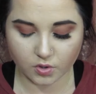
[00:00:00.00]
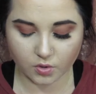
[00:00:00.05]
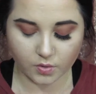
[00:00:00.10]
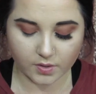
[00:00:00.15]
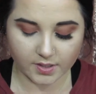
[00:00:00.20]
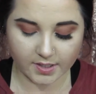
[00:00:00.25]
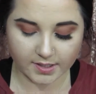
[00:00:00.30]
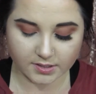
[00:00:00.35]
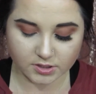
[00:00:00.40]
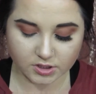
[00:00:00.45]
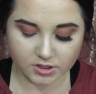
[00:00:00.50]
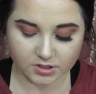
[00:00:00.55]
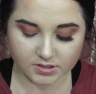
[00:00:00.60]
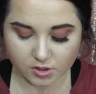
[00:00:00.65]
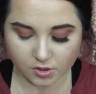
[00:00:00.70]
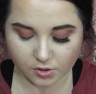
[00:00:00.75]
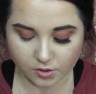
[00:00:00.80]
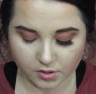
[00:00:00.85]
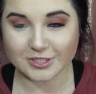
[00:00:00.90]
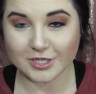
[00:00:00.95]
quick, just
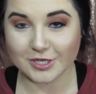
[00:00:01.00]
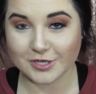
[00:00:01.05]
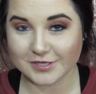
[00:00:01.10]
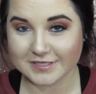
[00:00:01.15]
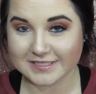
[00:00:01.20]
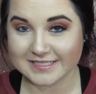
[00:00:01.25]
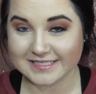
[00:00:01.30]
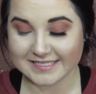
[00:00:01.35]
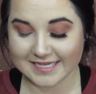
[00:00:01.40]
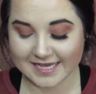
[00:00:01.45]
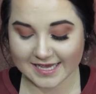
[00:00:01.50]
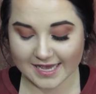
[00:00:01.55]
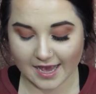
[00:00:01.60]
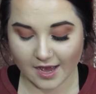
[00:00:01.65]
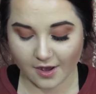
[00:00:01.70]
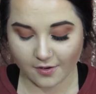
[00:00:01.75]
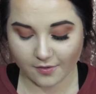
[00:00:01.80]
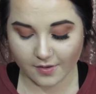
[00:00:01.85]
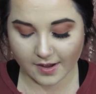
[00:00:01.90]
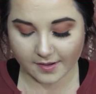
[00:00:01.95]
so you can see
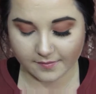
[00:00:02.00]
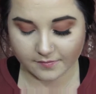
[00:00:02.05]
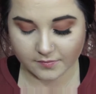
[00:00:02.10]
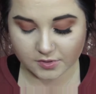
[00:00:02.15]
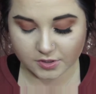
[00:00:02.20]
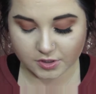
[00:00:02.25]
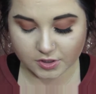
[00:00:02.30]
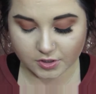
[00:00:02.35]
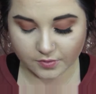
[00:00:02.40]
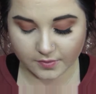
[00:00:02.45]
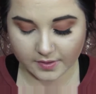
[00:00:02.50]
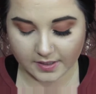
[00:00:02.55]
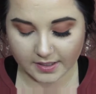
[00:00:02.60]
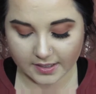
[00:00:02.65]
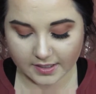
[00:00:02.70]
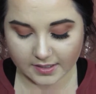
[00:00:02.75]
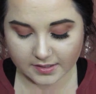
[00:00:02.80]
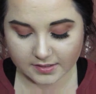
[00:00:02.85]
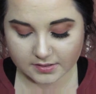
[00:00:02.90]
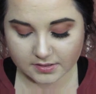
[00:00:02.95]
how I'm doing
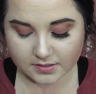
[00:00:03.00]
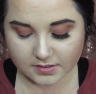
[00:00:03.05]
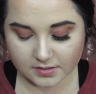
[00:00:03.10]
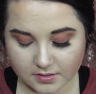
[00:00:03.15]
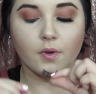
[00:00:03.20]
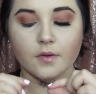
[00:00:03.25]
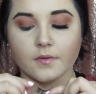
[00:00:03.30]
it.